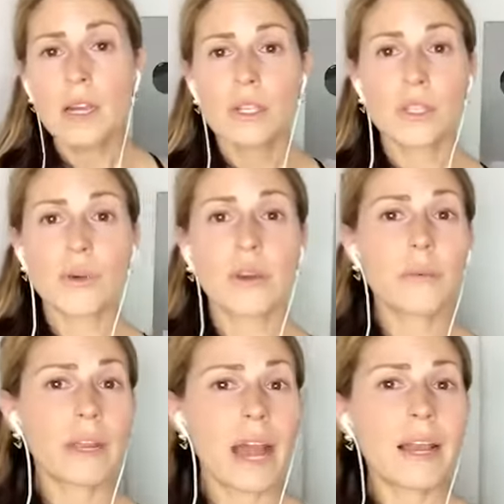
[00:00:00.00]
So in
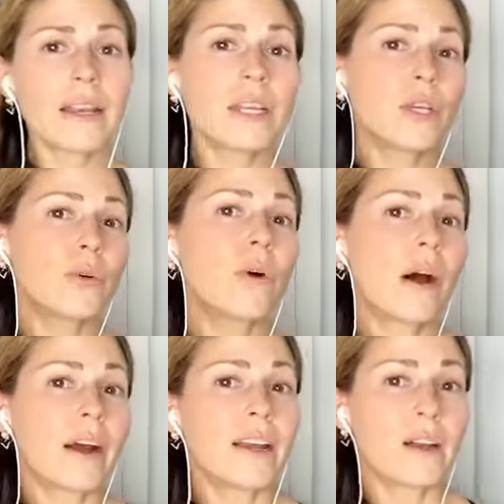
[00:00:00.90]
reality, you
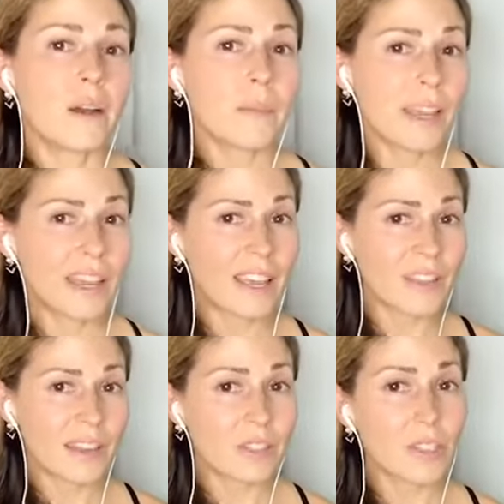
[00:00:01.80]
are not
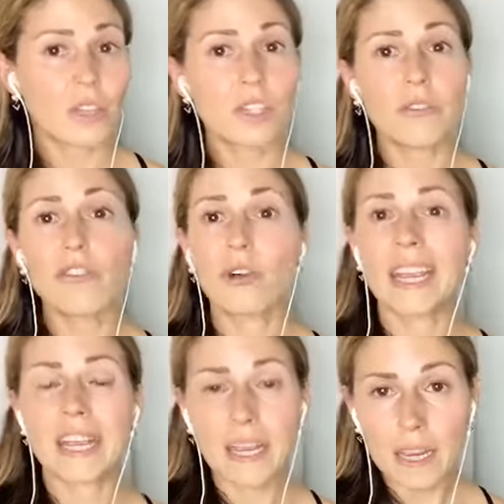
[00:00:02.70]
making that such a great